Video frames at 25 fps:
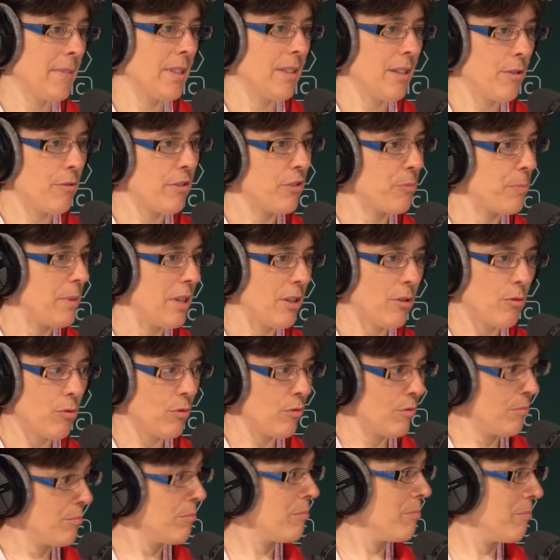in respect
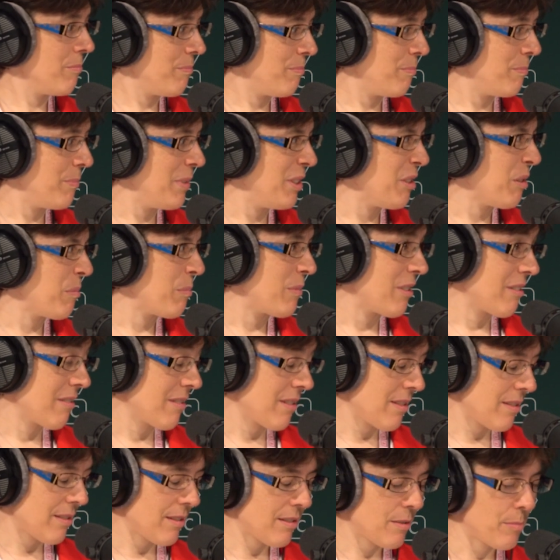to
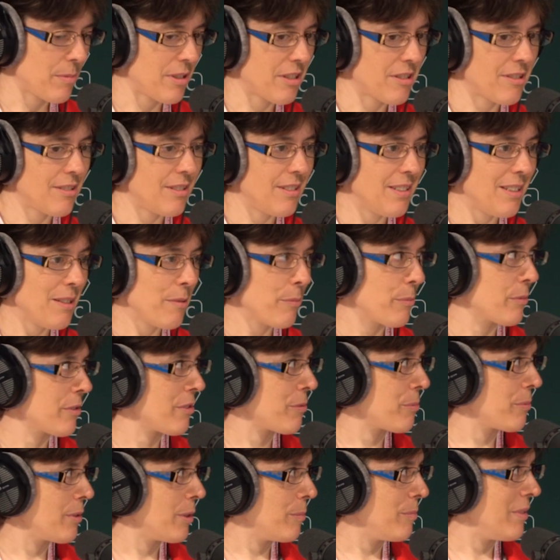biomarkers especially,
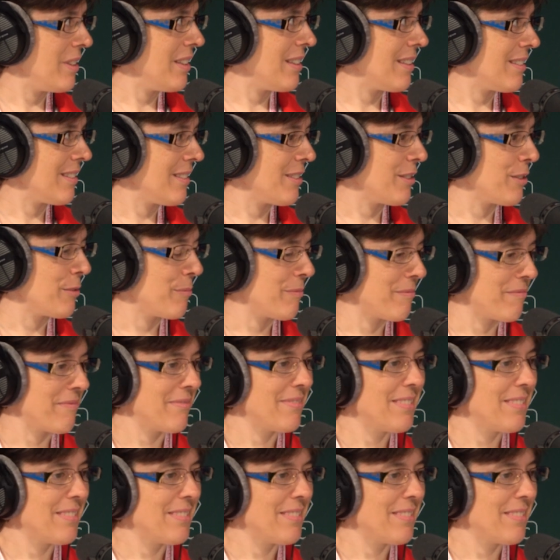which will be a